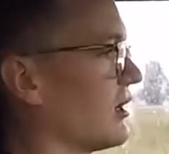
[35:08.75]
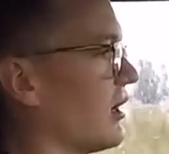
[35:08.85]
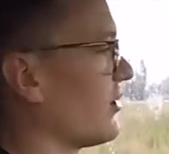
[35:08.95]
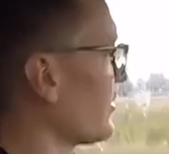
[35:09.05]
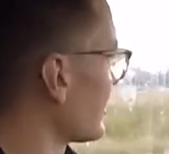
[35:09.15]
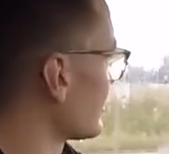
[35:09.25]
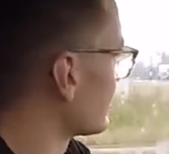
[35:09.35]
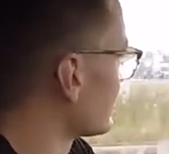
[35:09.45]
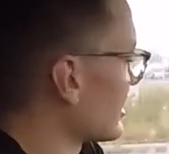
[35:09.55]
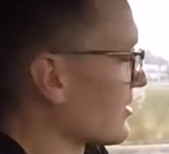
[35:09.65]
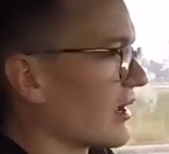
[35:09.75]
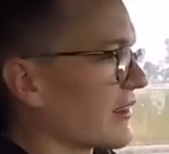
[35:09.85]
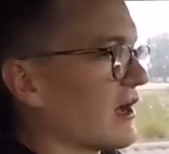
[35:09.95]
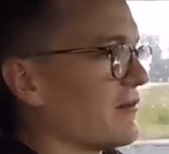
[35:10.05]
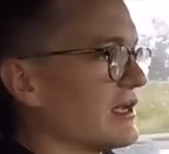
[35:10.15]
I know that doesn't sound
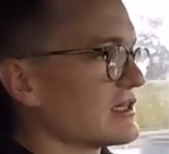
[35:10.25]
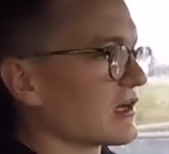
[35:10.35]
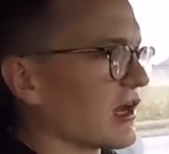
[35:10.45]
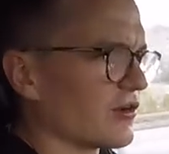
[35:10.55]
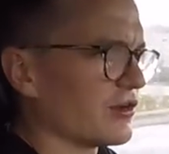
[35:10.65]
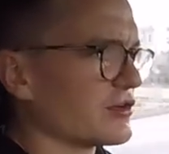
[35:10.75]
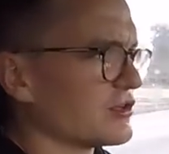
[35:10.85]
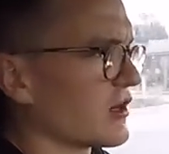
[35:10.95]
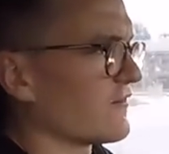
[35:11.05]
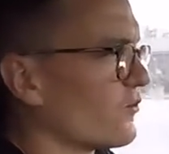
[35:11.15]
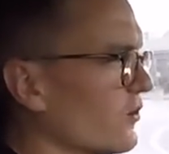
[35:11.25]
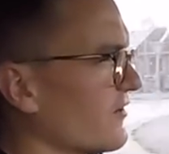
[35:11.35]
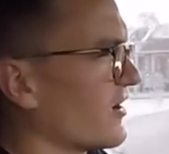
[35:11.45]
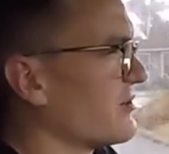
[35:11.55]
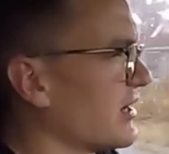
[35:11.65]
like that amazing, like, oh, you can drive
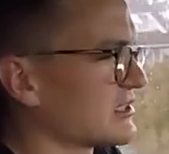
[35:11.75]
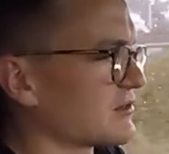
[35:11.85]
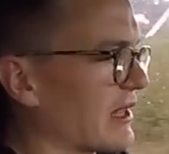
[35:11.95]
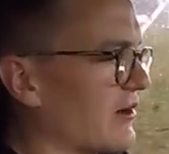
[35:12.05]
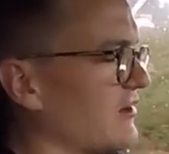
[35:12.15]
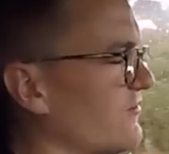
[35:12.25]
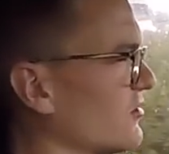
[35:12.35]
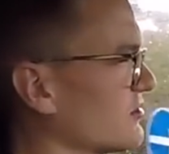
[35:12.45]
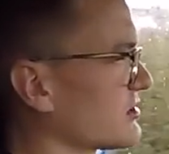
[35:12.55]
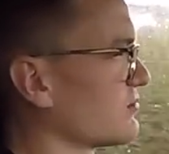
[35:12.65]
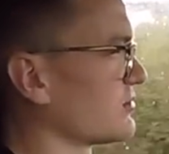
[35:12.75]
45 minutes without any faults,